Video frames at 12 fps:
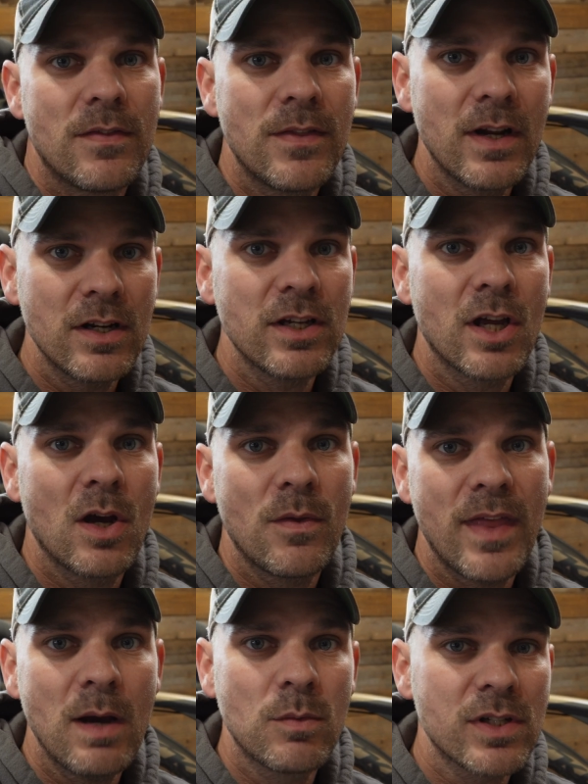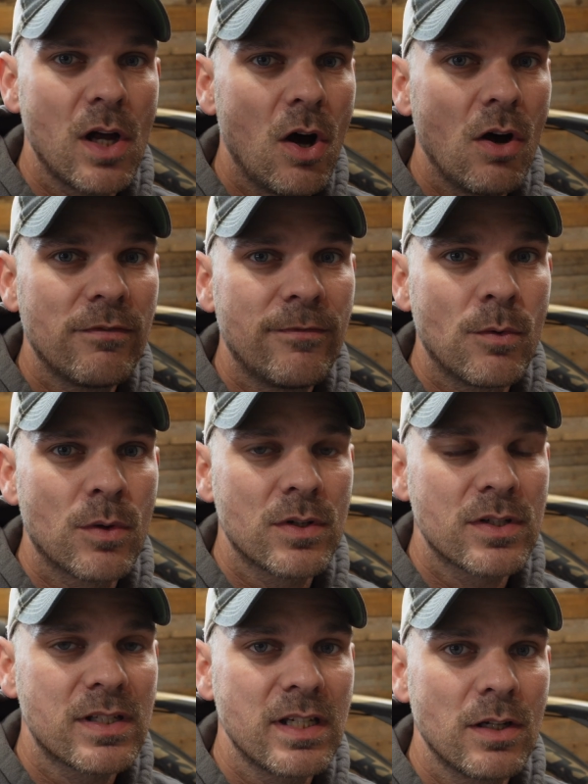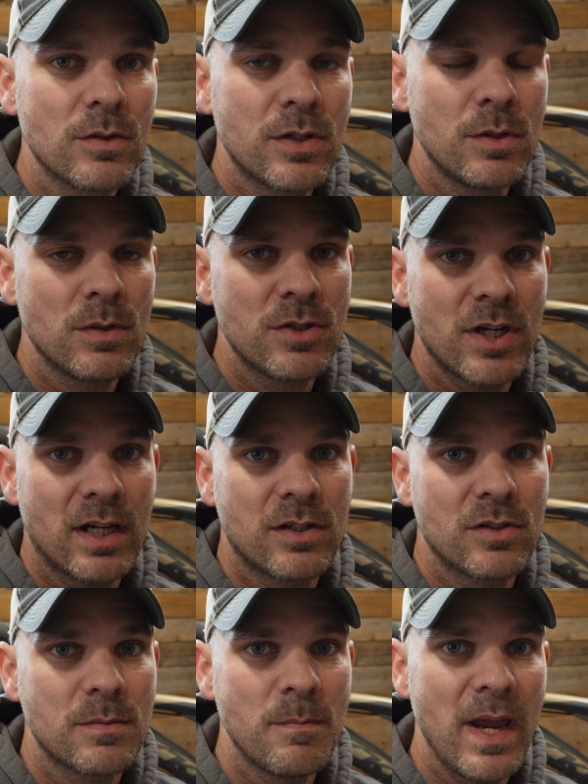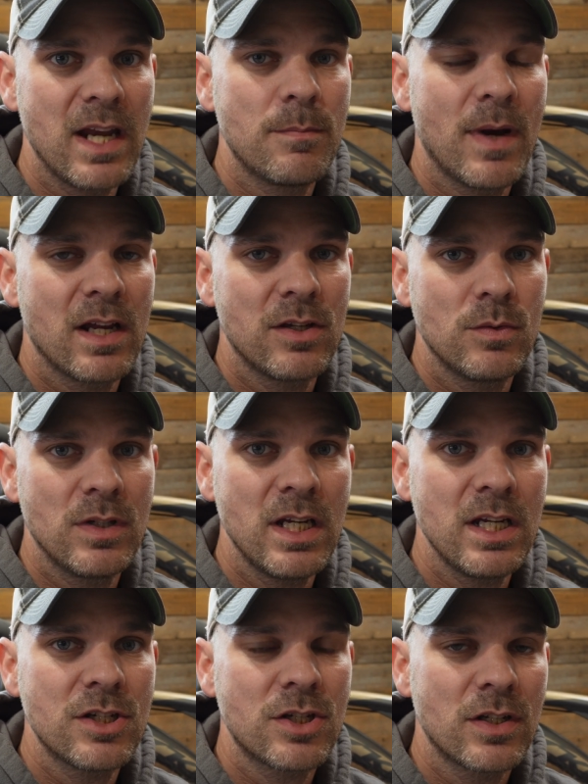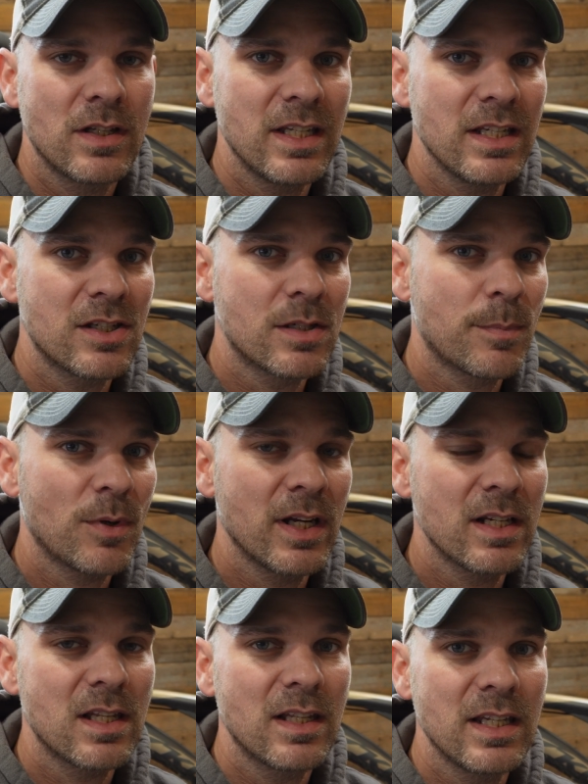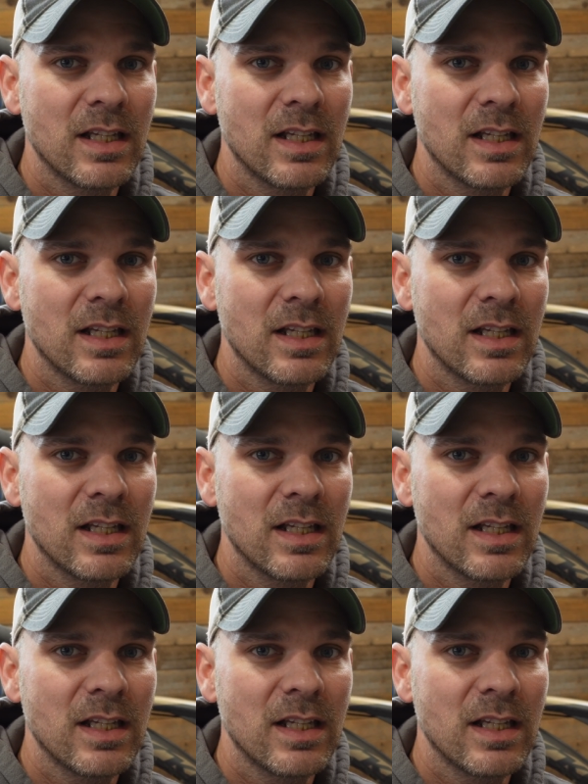There you go, that was all 4 CO2 injectors made by Uniche, the Sprint, the